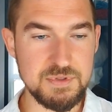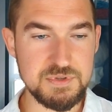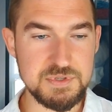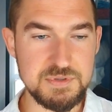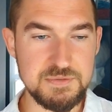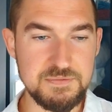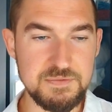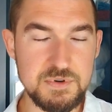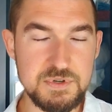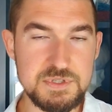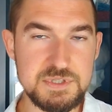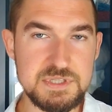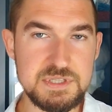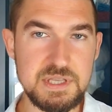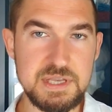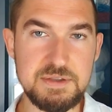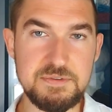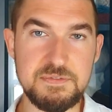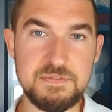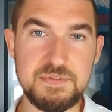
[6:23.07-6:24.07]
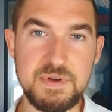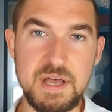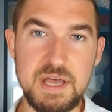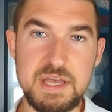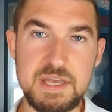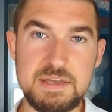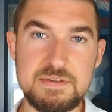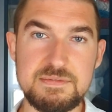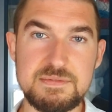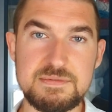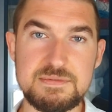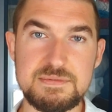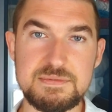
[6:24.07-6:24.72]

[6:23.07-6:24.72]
those first like five